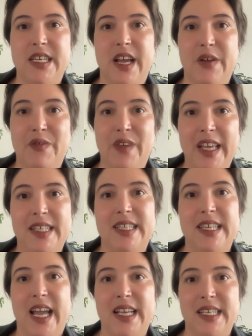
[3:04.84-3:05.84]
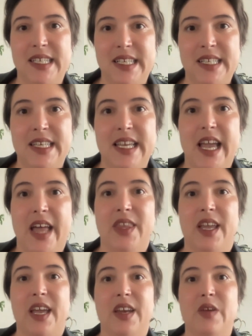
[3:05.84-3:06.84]
affects the ICC
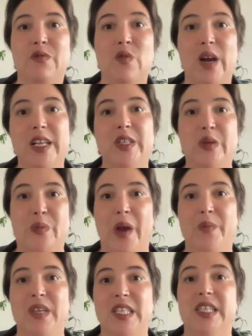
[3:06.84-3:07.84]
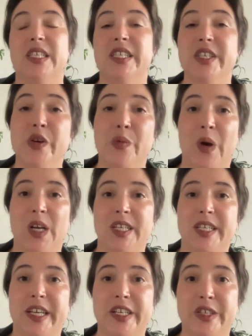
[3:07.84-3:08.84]
and the kind of white supremacist
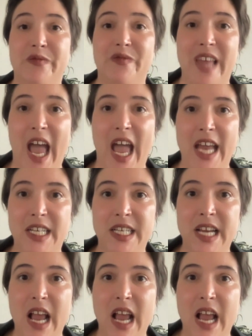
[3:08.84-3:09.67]
geopolitics of that.